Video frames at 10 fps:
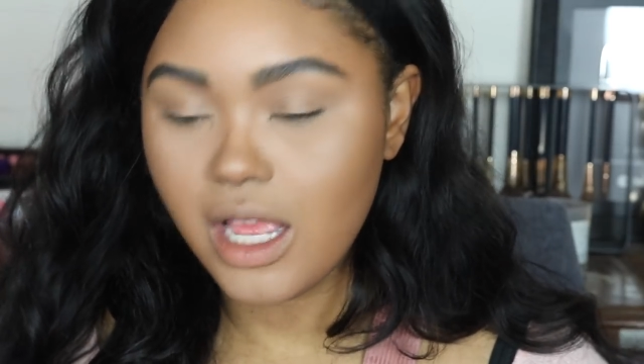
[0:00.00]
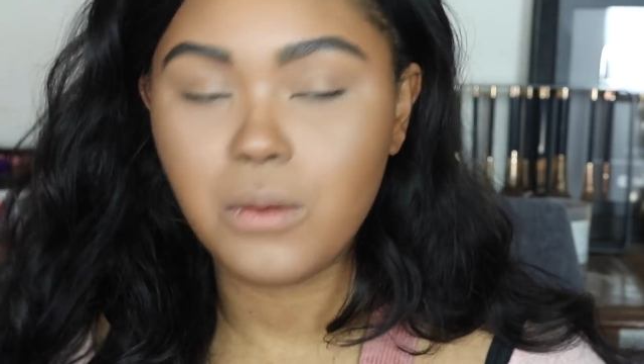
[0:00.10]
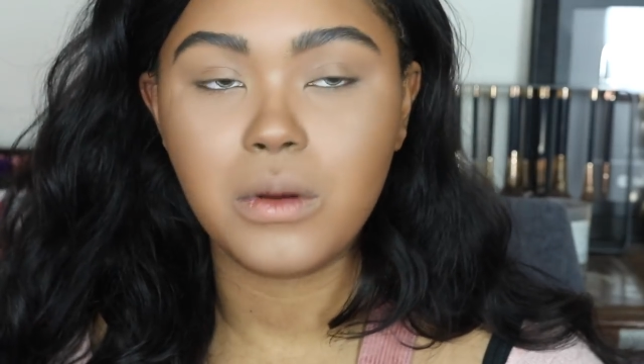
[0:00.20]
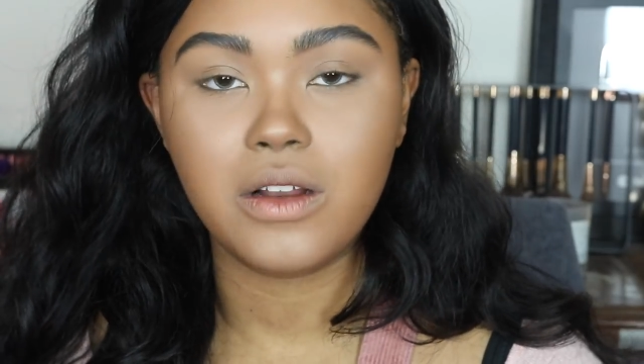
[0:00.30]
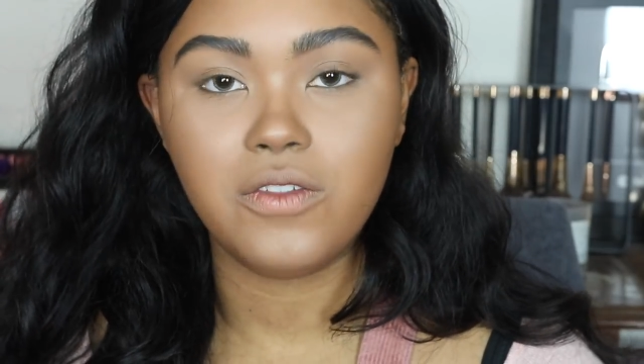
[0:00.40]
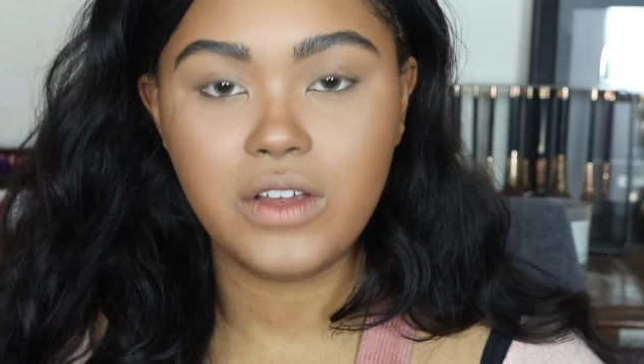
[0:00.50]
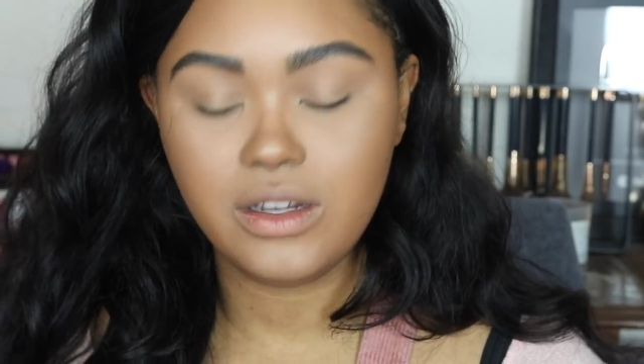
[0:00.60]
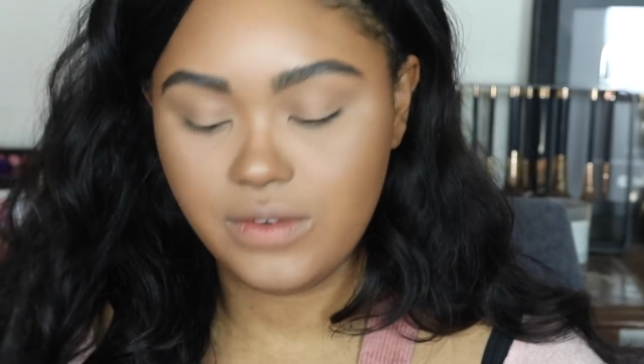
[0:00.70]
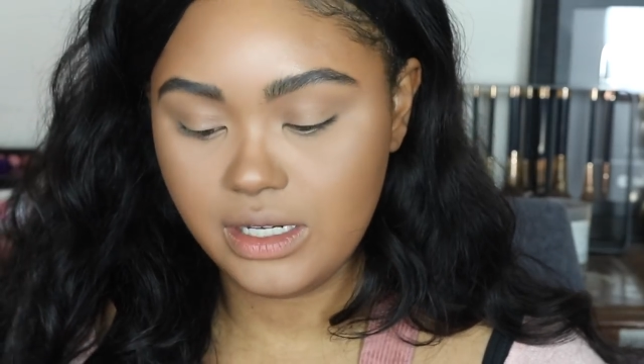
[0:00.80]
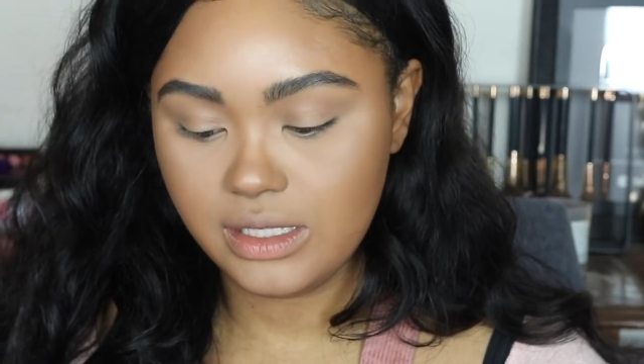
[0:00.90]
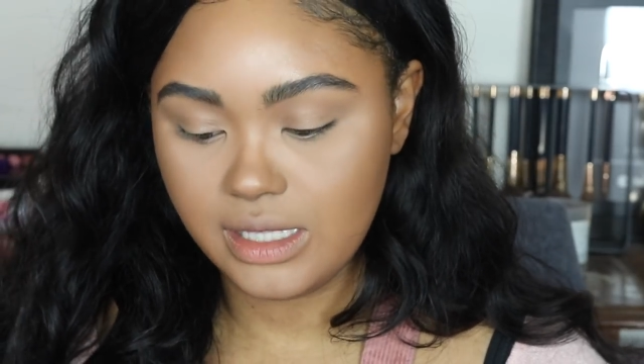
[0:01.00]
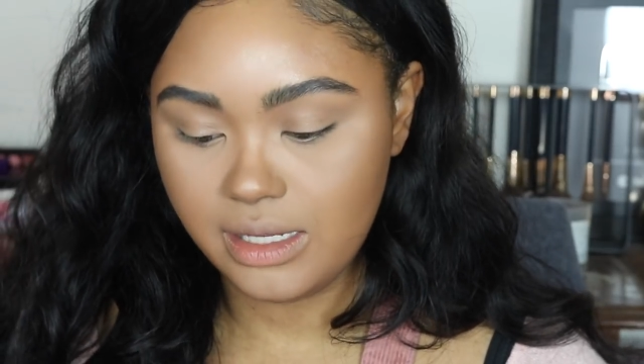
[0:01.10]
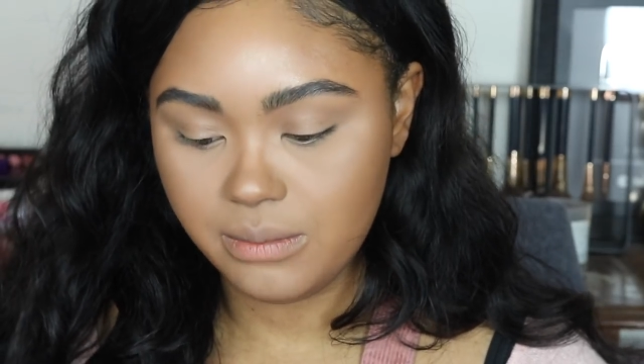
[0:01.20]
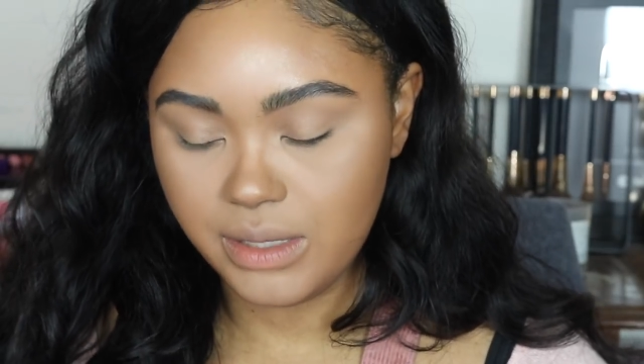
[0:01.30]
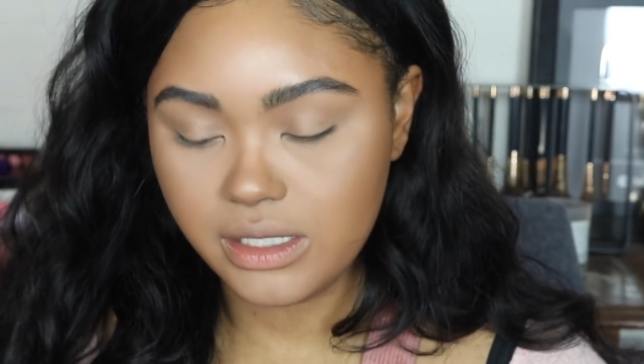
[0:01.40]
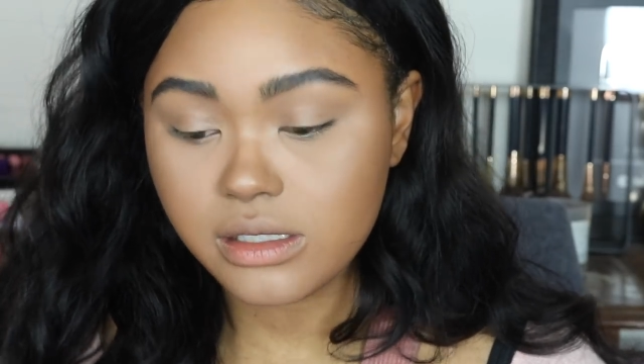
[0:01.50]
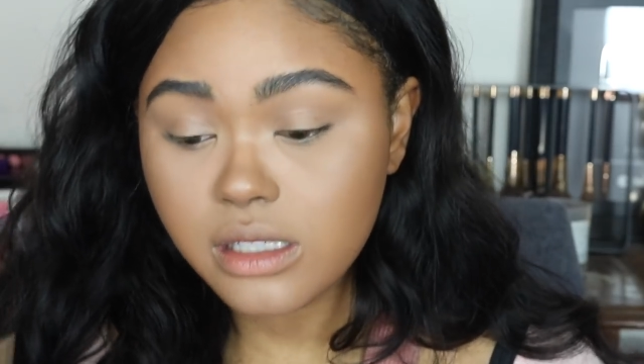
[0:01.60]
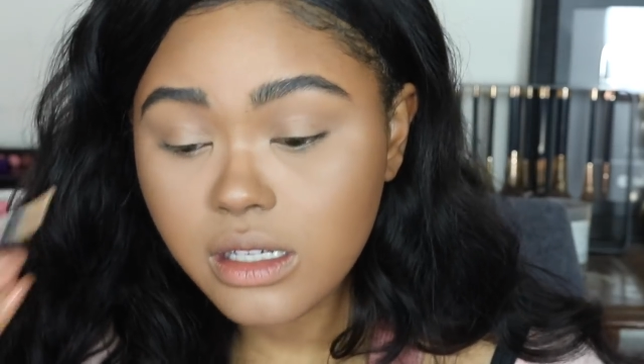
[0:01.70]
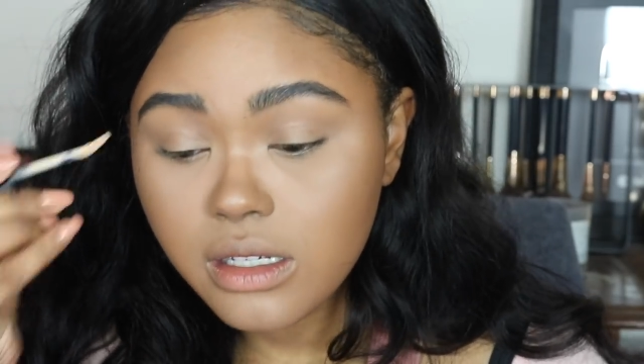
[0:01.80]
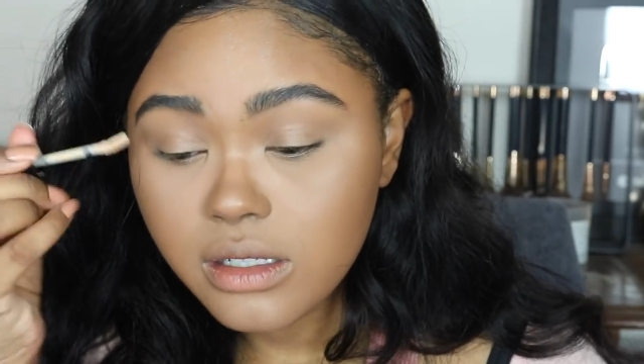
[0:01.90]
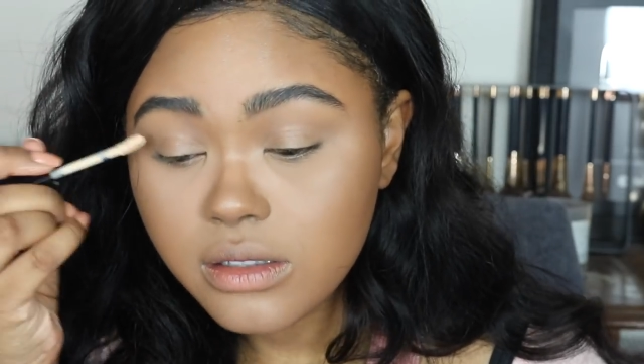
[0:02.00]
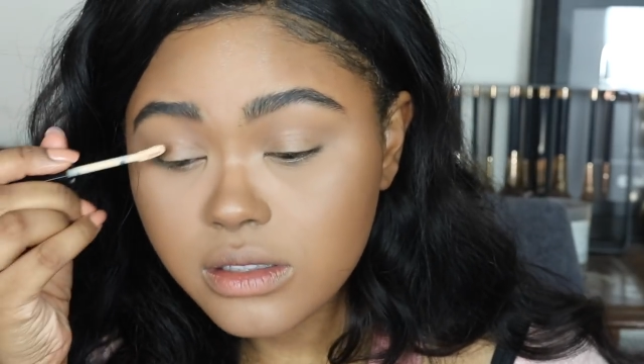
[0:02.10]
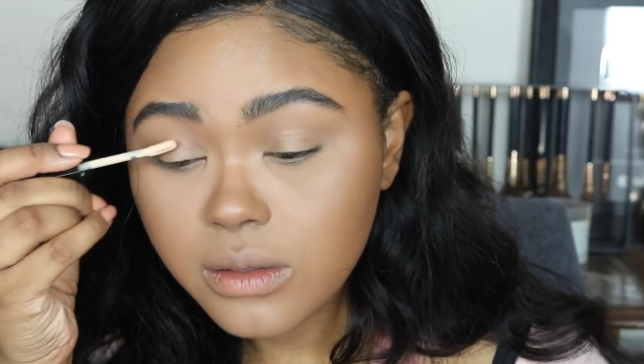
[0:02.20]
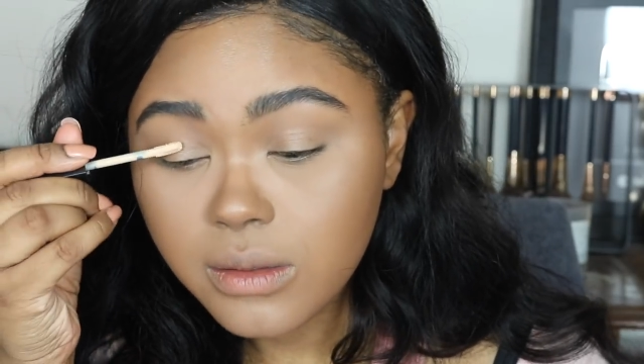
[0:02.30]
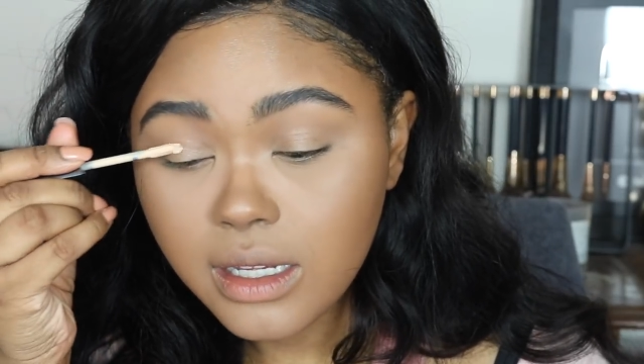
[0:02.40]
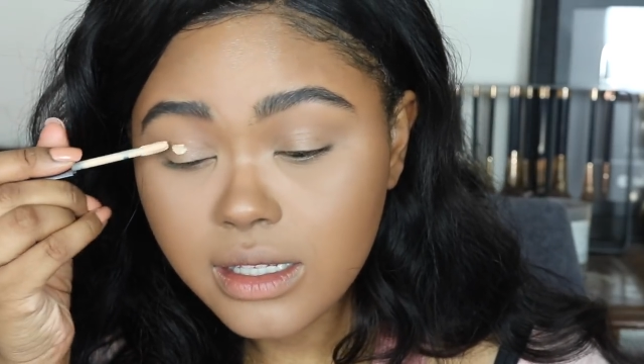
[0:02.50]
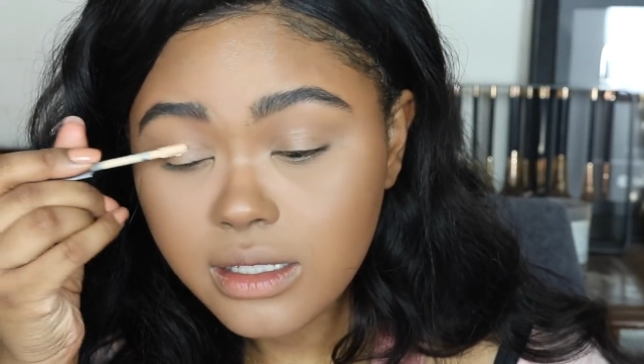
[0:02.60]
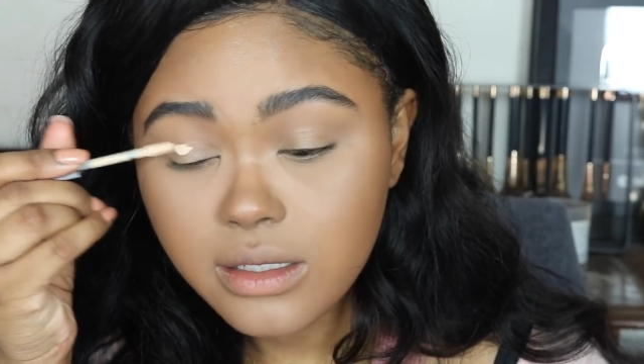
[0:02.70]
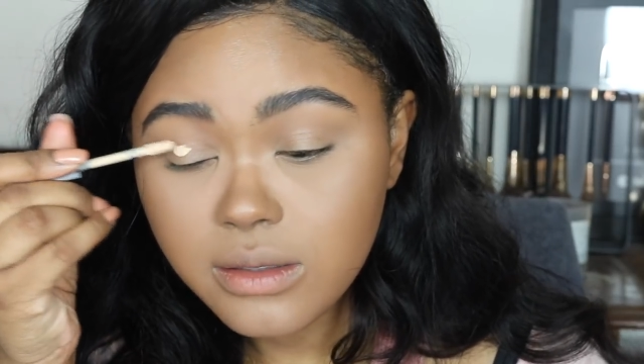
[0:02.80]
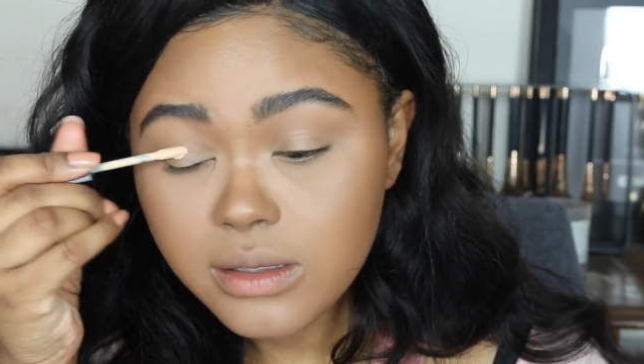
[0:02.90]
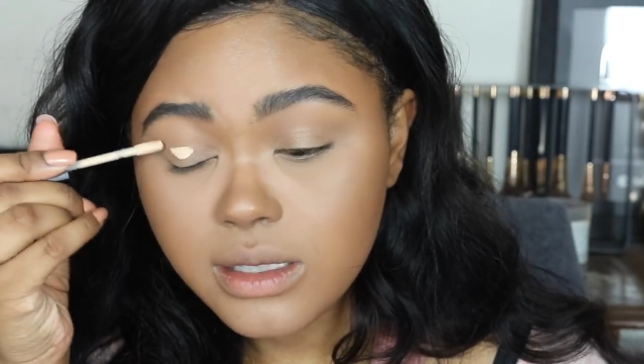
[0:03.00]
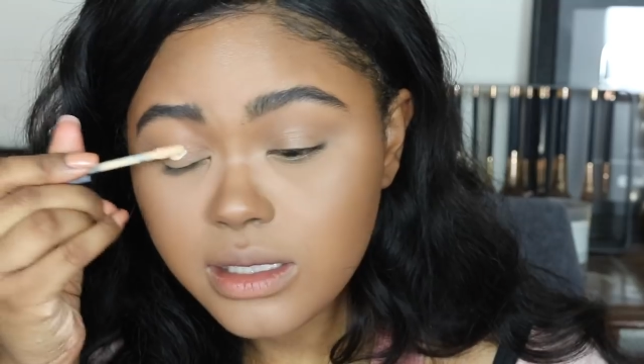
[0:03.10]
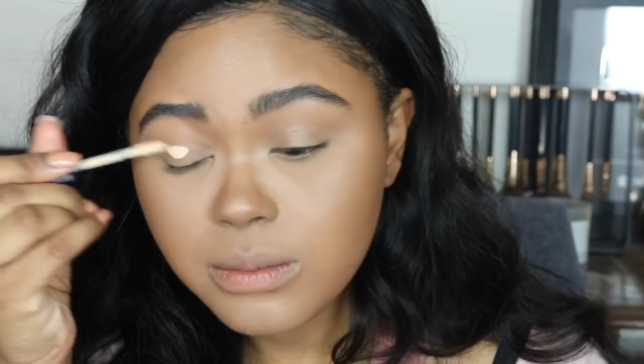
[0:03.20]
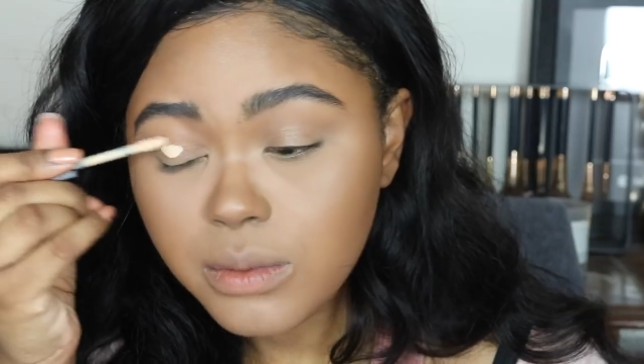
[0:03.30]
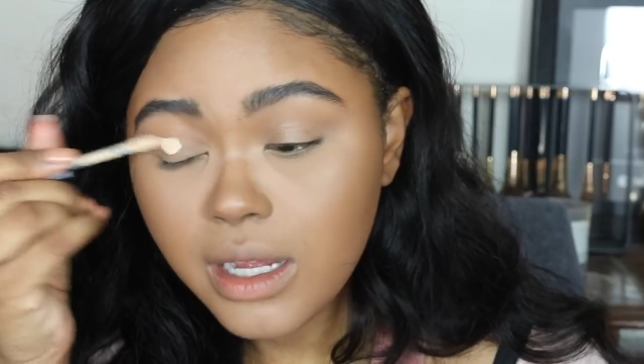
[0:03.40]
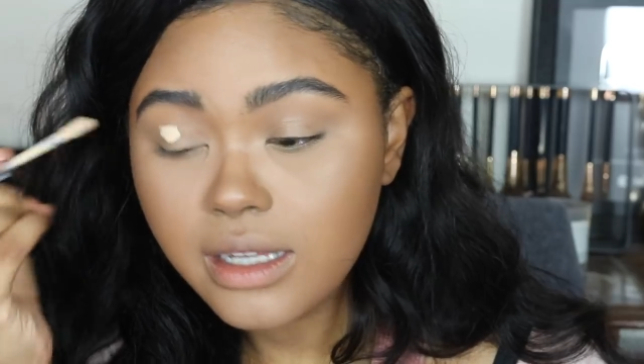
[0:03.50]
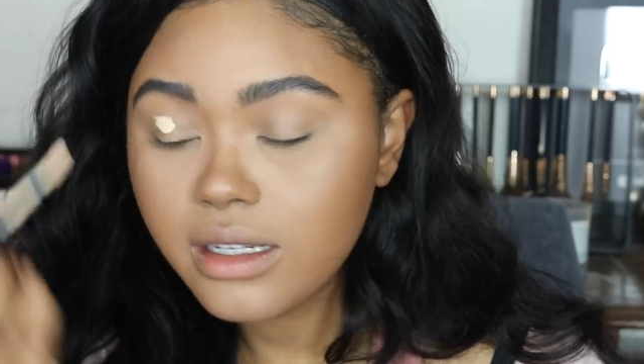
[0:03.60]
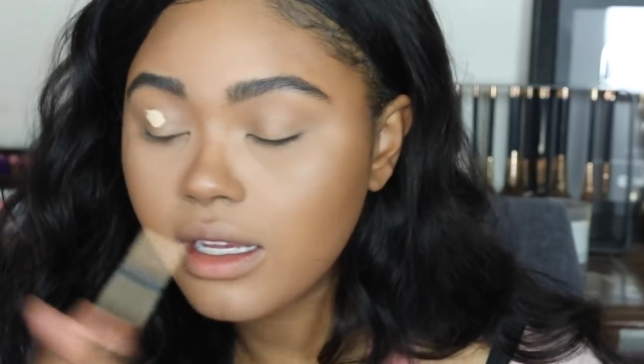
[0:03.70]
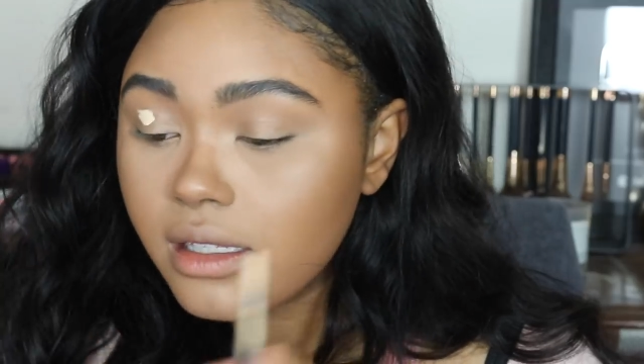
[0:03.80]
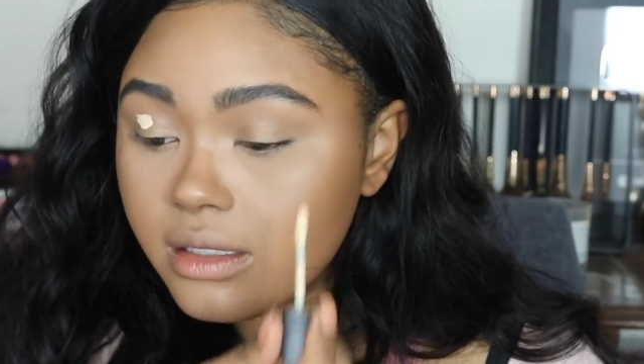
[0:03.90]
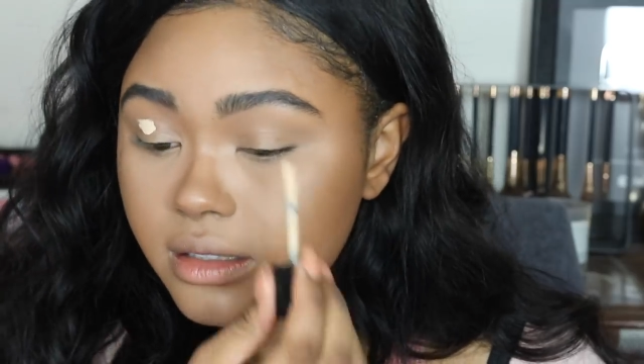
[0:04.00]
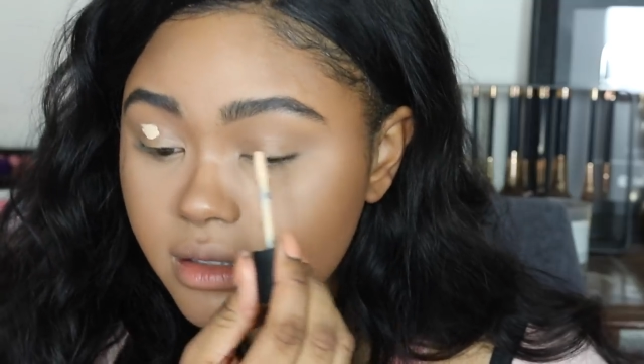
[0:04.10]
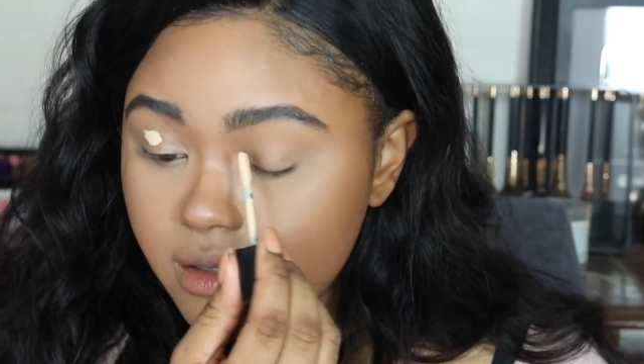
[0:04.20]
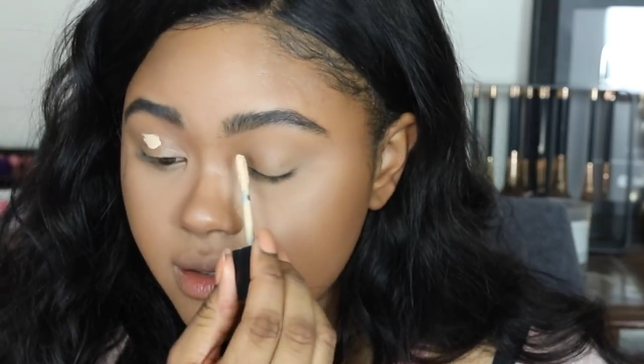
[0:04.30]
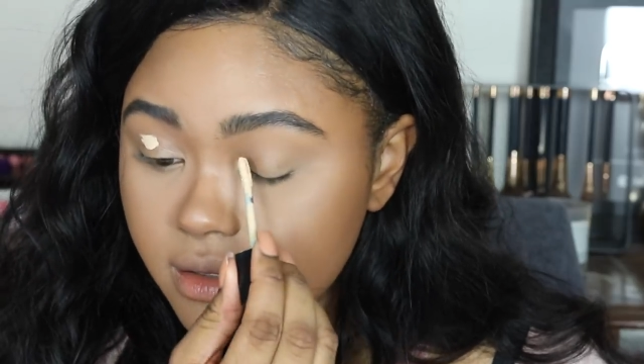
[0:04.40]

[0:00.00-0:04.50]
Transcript: I want a very, very light base so I can use these bright colors.